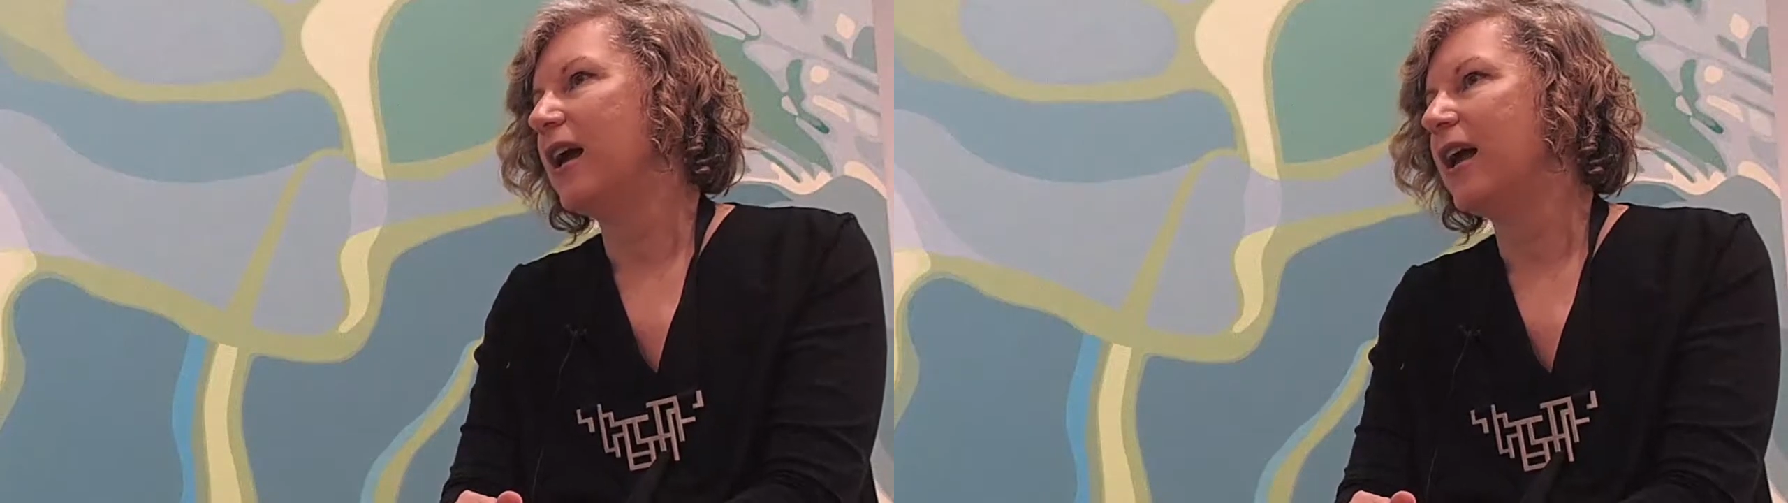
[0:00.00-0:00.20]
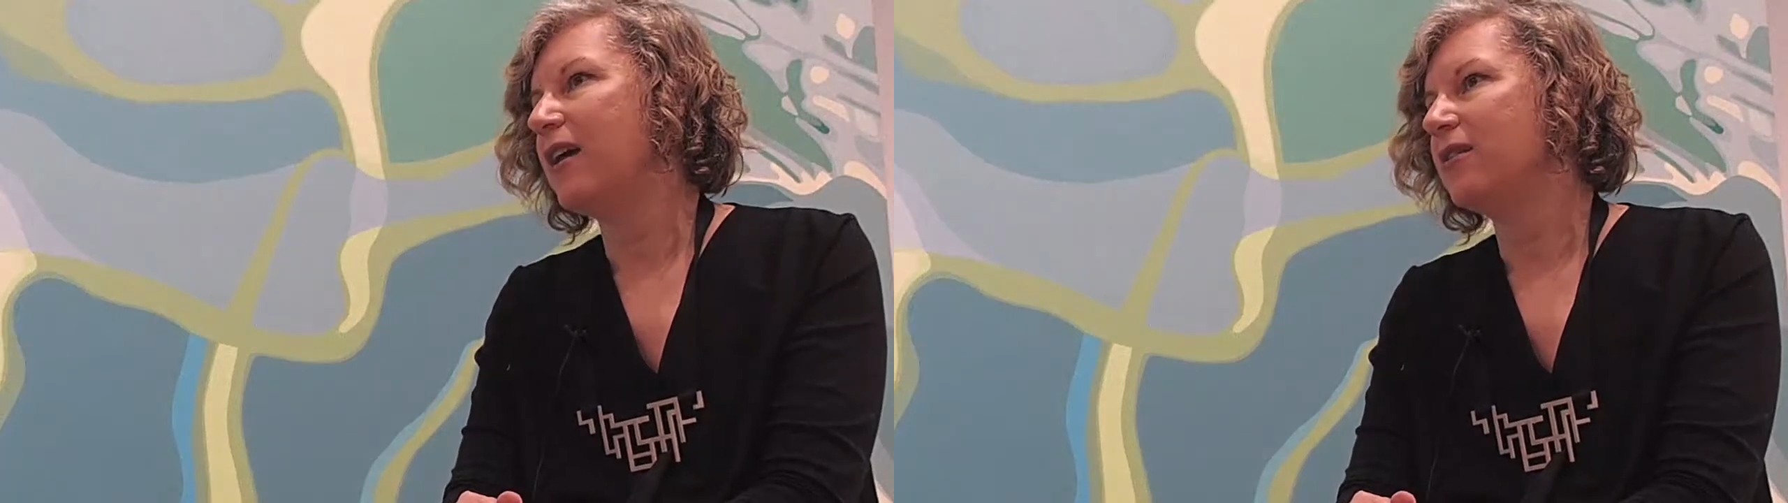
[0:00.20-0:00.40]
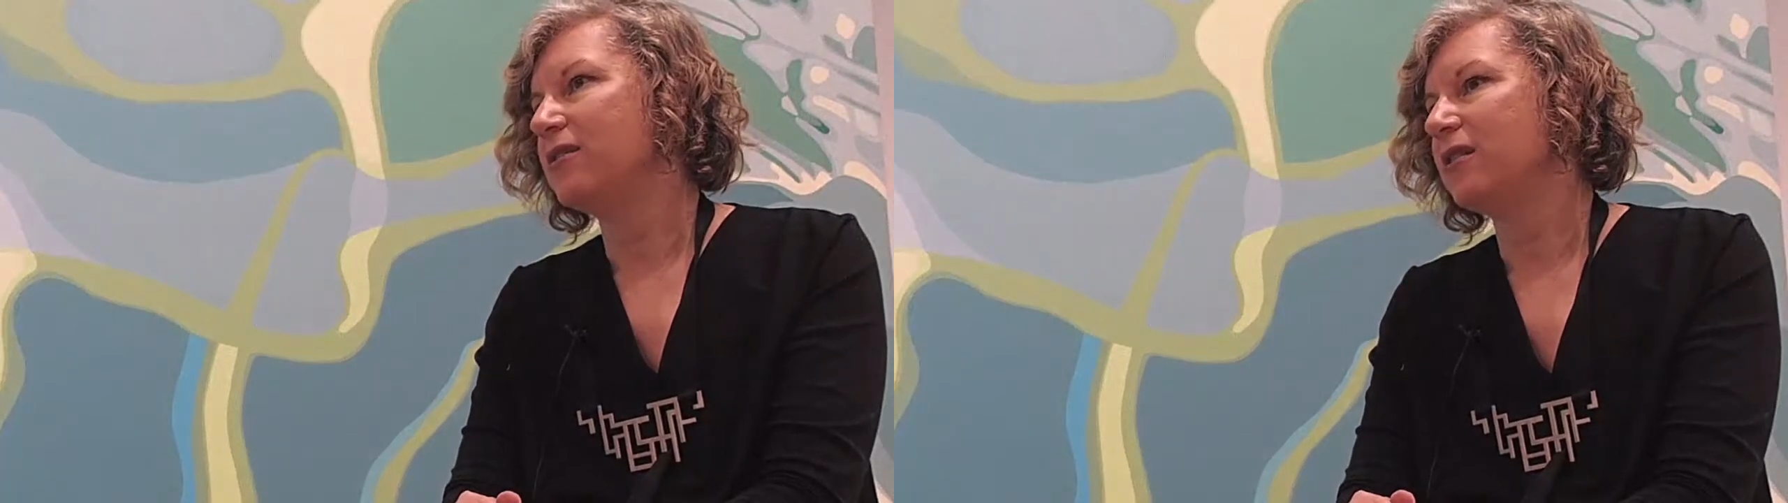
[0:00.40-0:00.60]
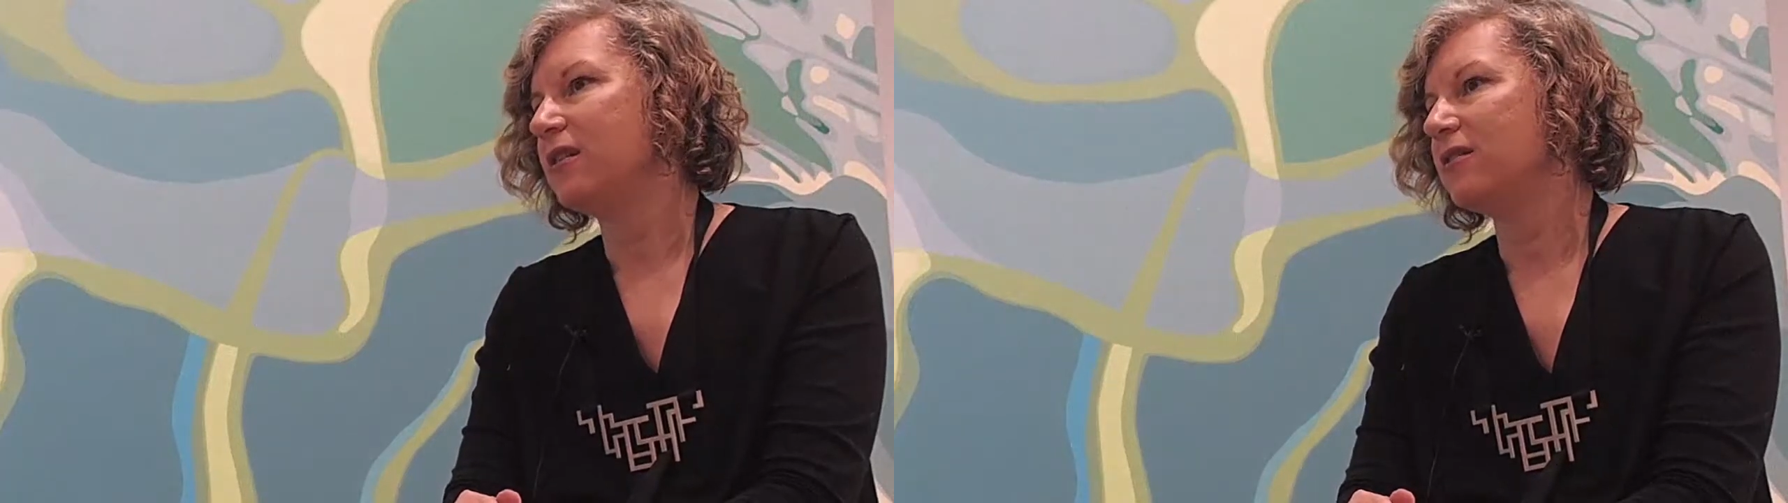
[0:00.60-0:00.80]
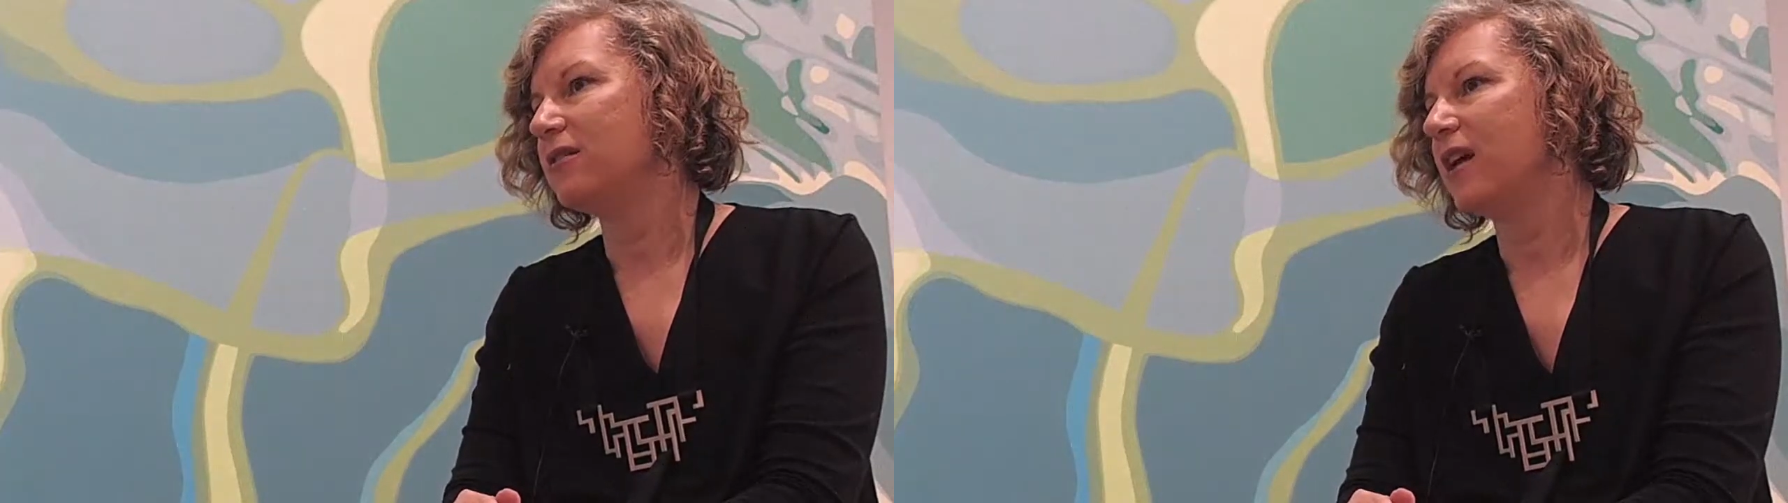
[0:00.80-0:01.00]
and
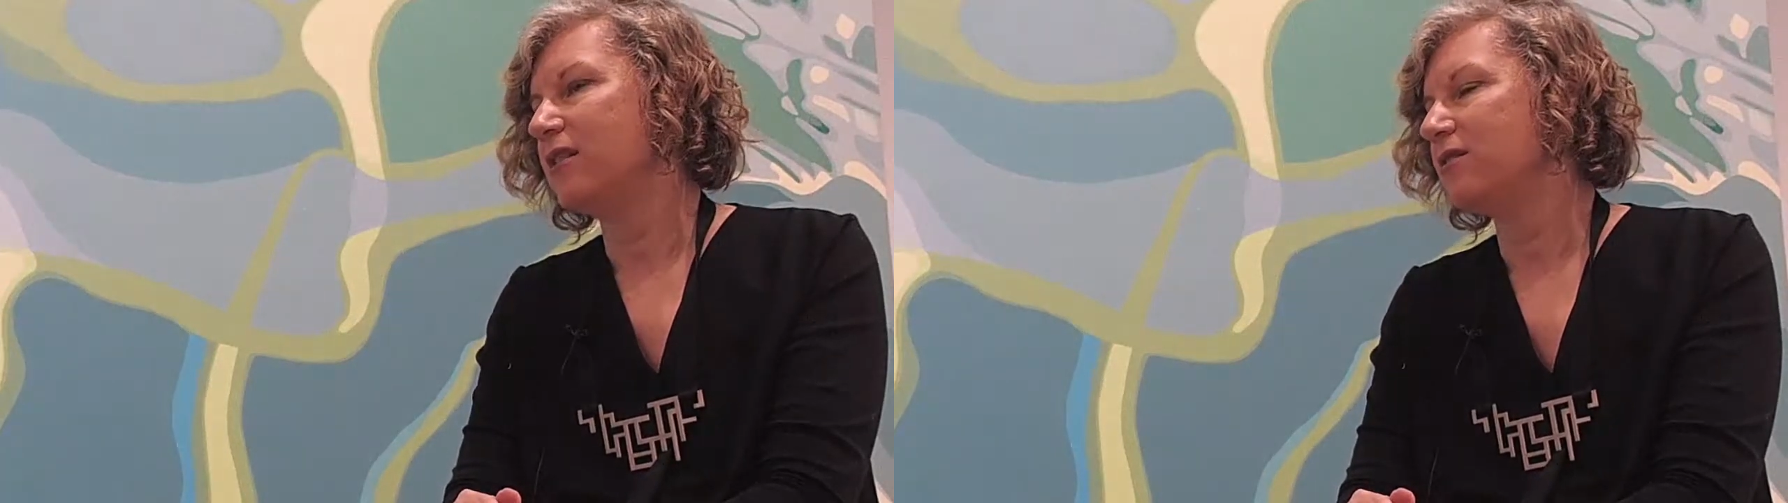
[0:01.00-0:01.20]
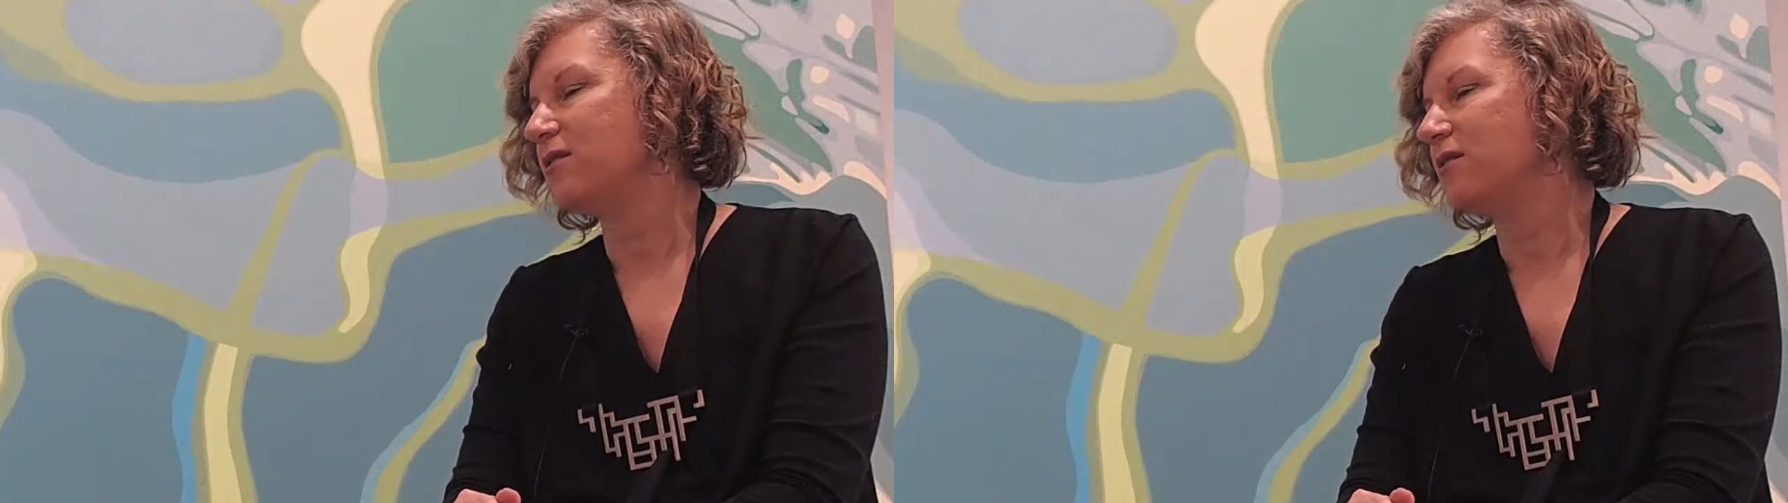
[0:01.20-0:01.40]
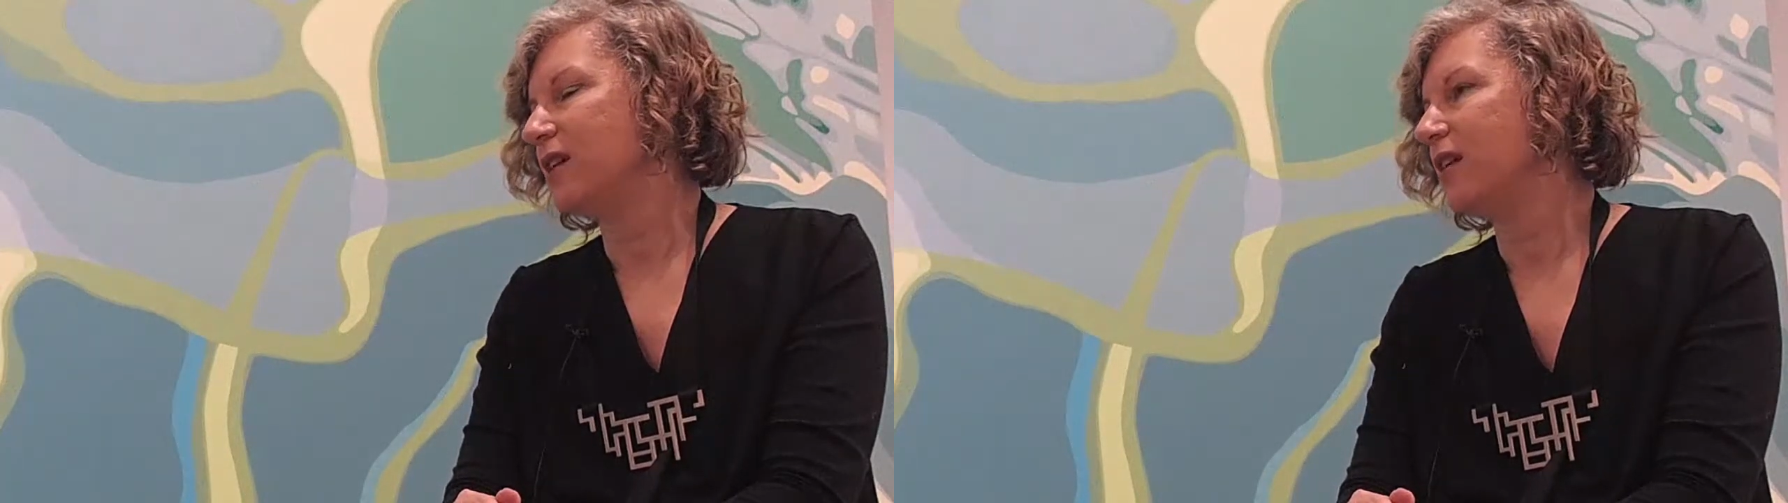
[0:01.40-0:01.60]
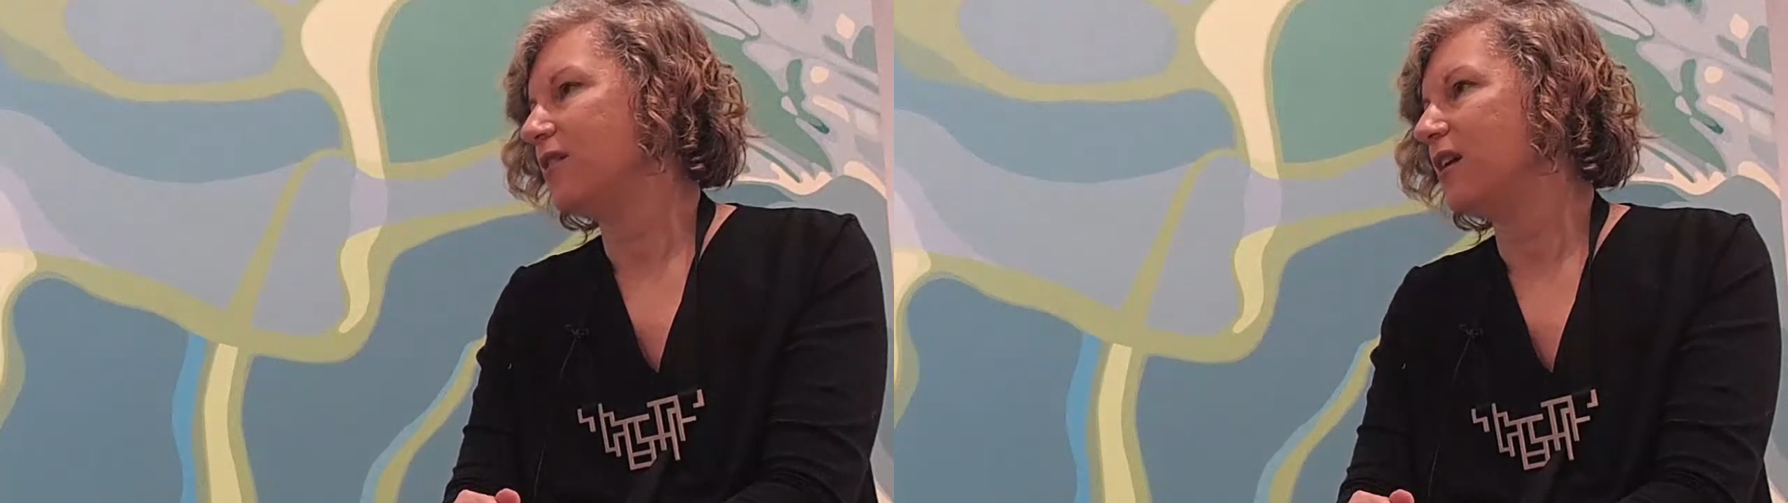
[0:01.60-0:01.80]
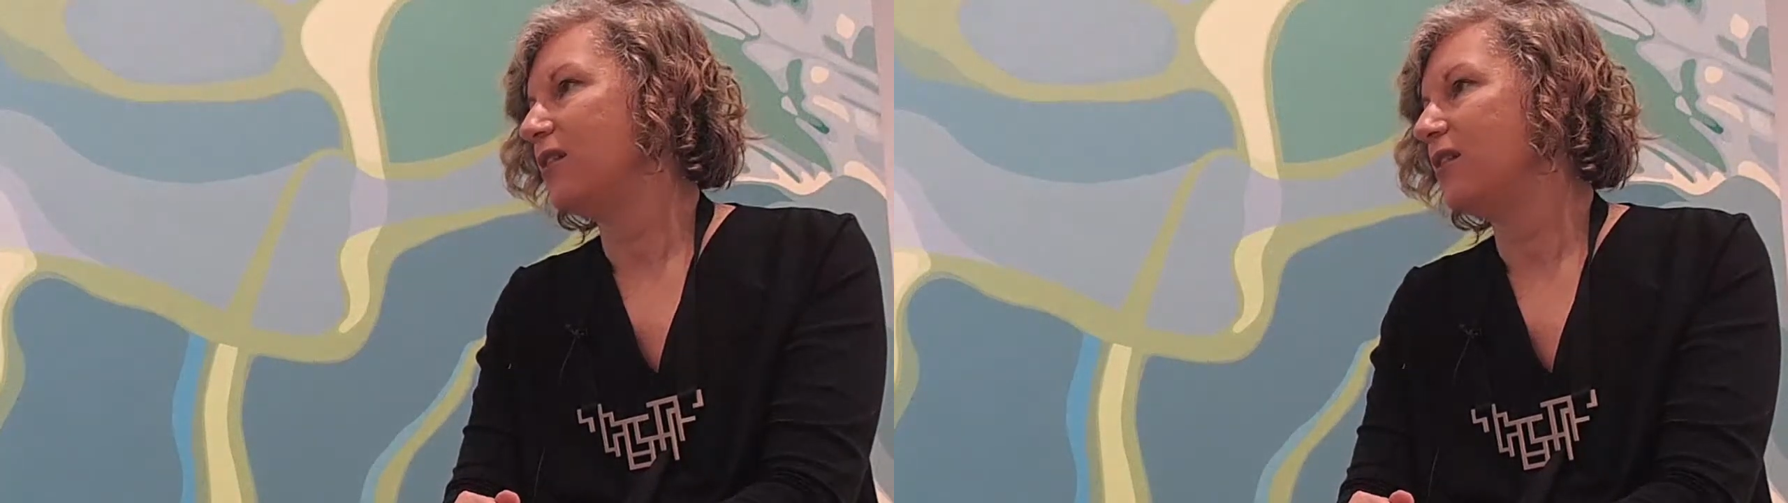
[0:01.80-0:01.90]
it's that state